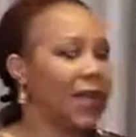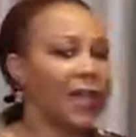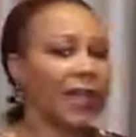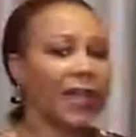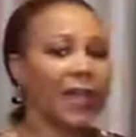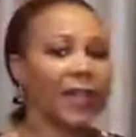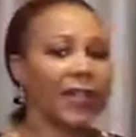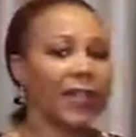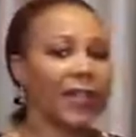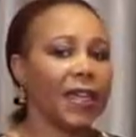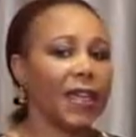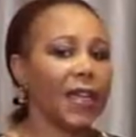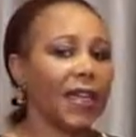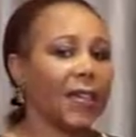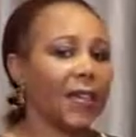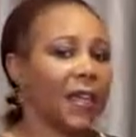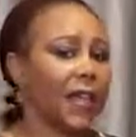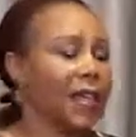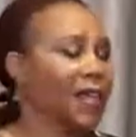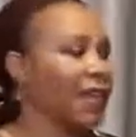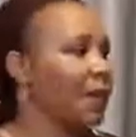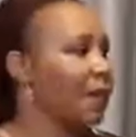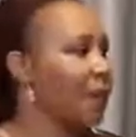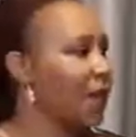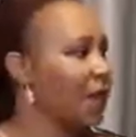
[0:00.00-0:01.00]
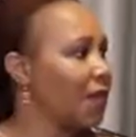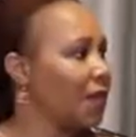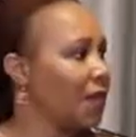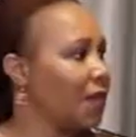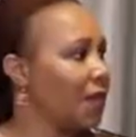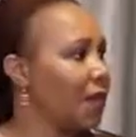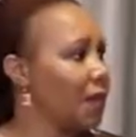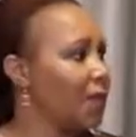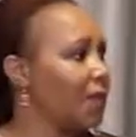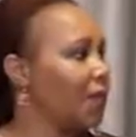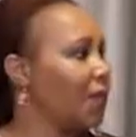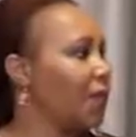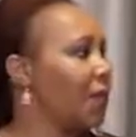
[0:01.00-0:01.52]
That can take them a
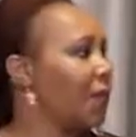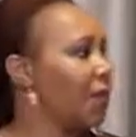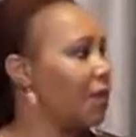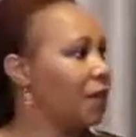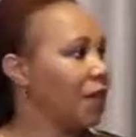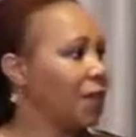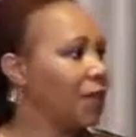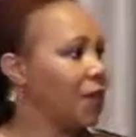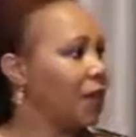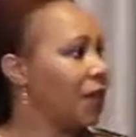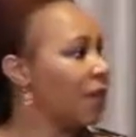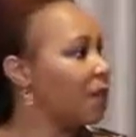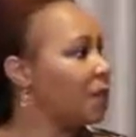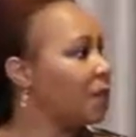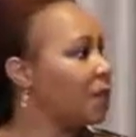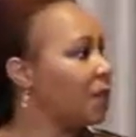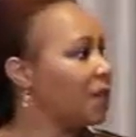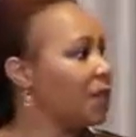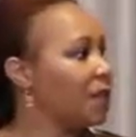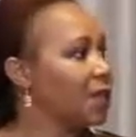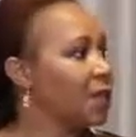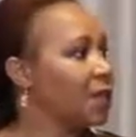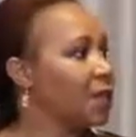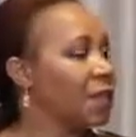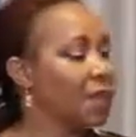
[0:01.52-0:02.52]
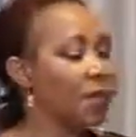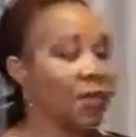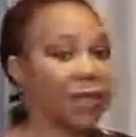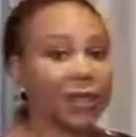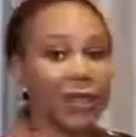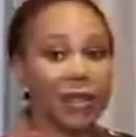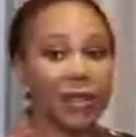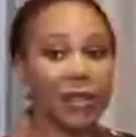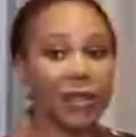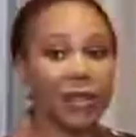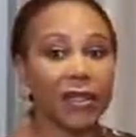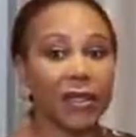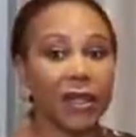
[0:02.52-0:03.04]
year. For the next person, maybe
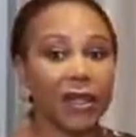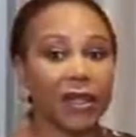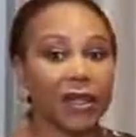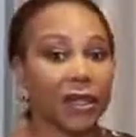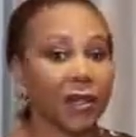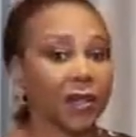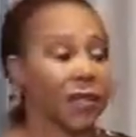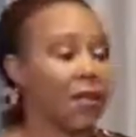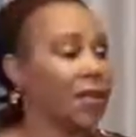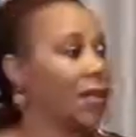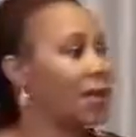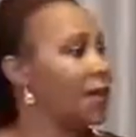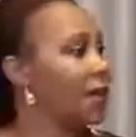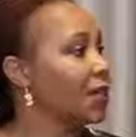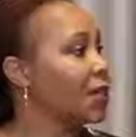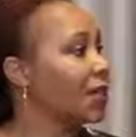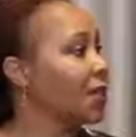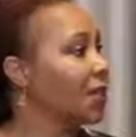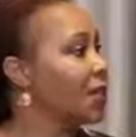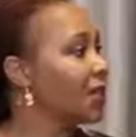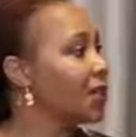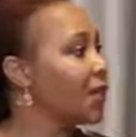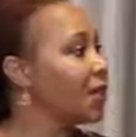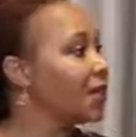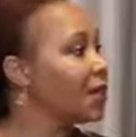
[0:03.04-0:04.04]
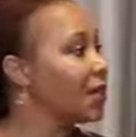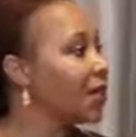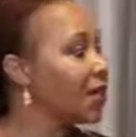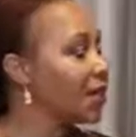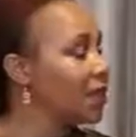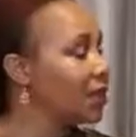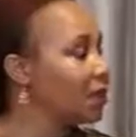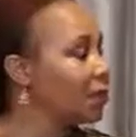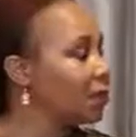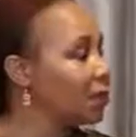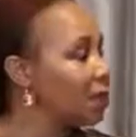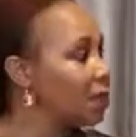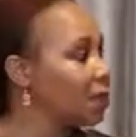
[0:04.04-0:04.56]
raising 10,000 rand can take
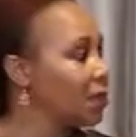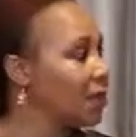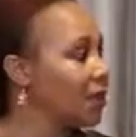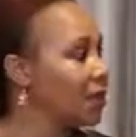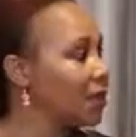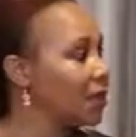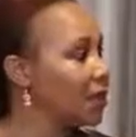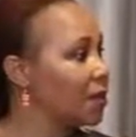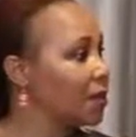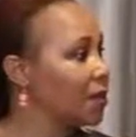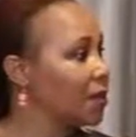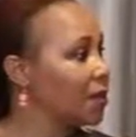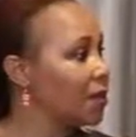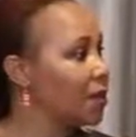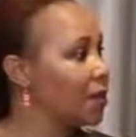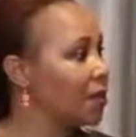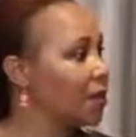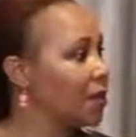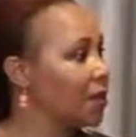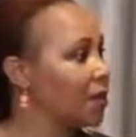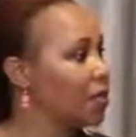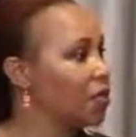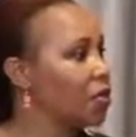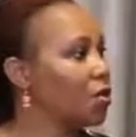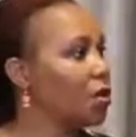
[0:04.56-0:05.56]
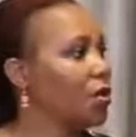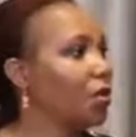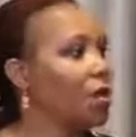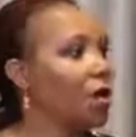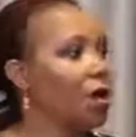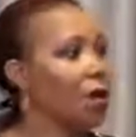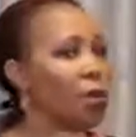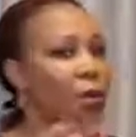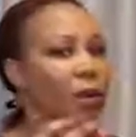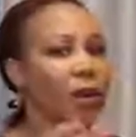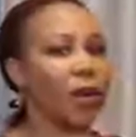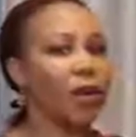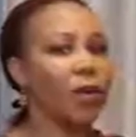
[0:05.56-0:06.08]
them 2 years. Mm-hmm. So
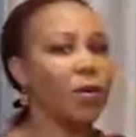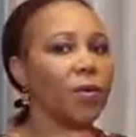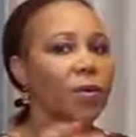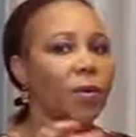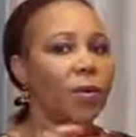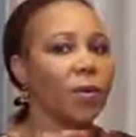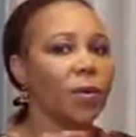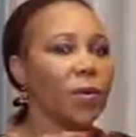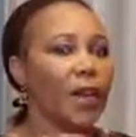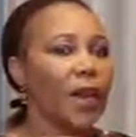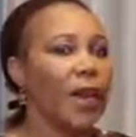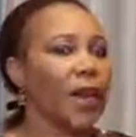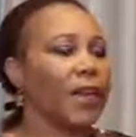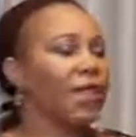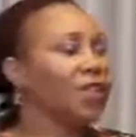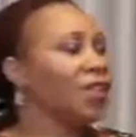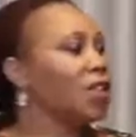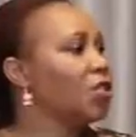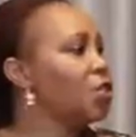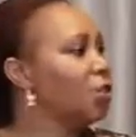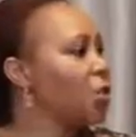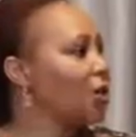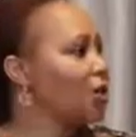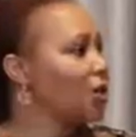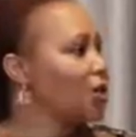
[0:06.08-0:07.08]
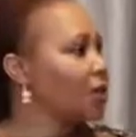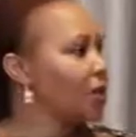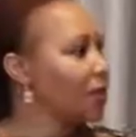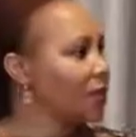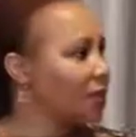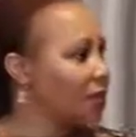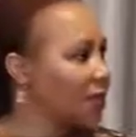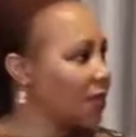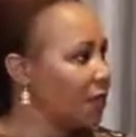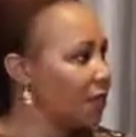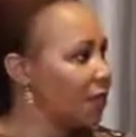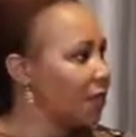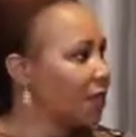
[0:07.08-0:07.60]
our situations
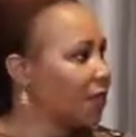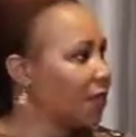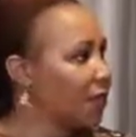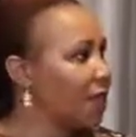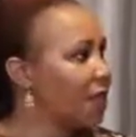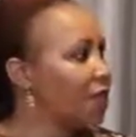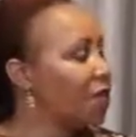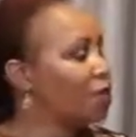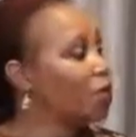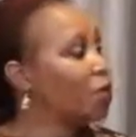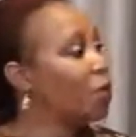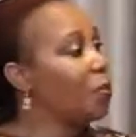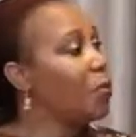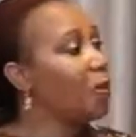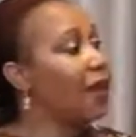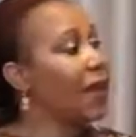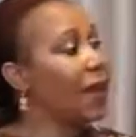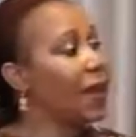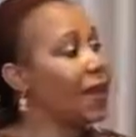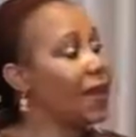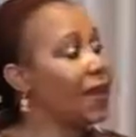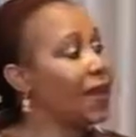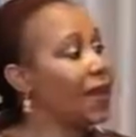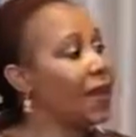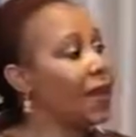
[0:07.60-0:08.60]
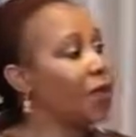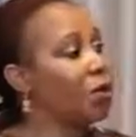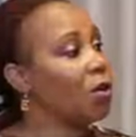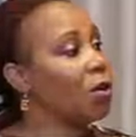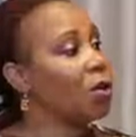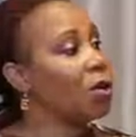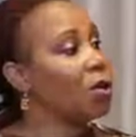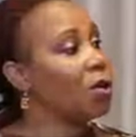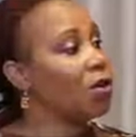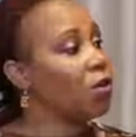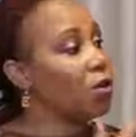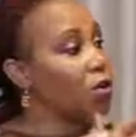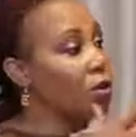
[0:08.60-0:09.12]
are different. So plan
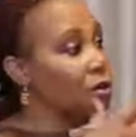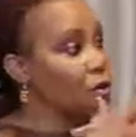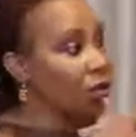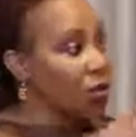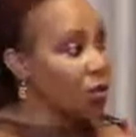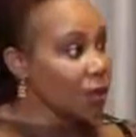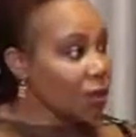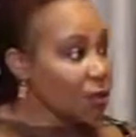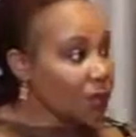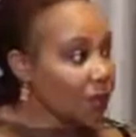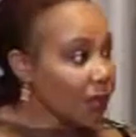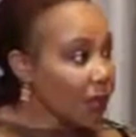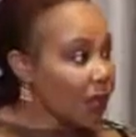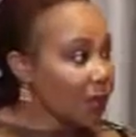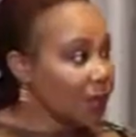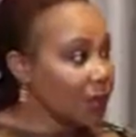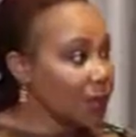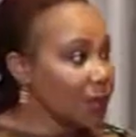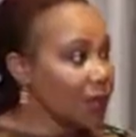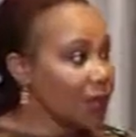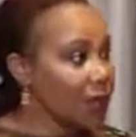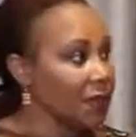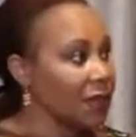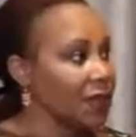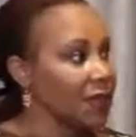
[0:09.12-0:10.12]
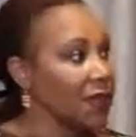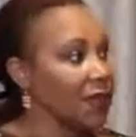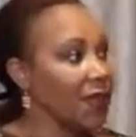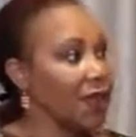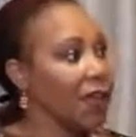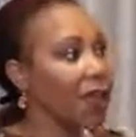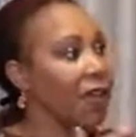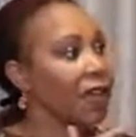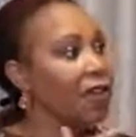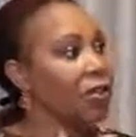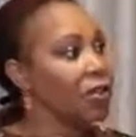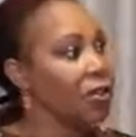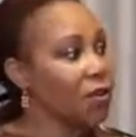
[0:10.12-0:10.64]
according to your circumstances
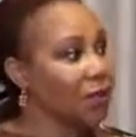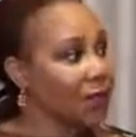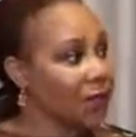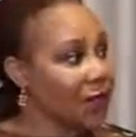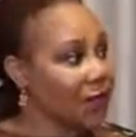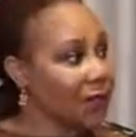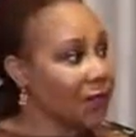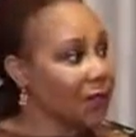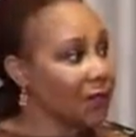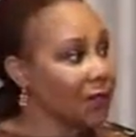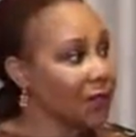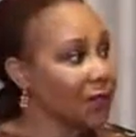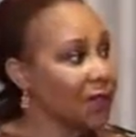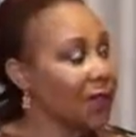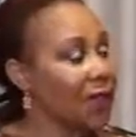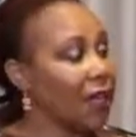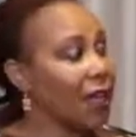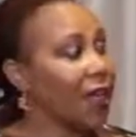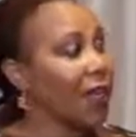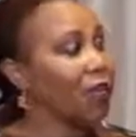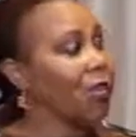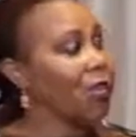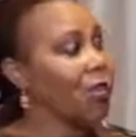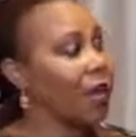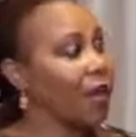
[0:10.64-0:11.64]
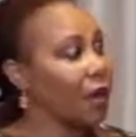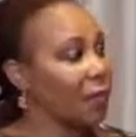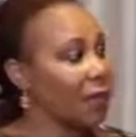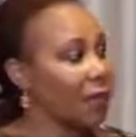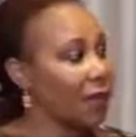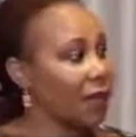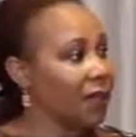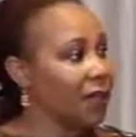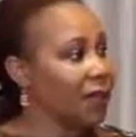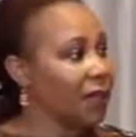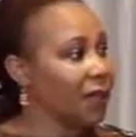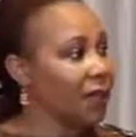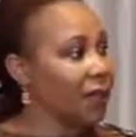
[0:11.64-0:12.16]
and your finances and your
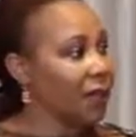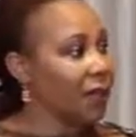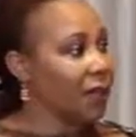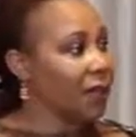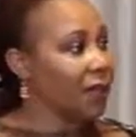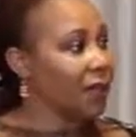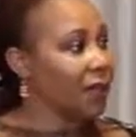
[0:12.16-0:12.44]
ability.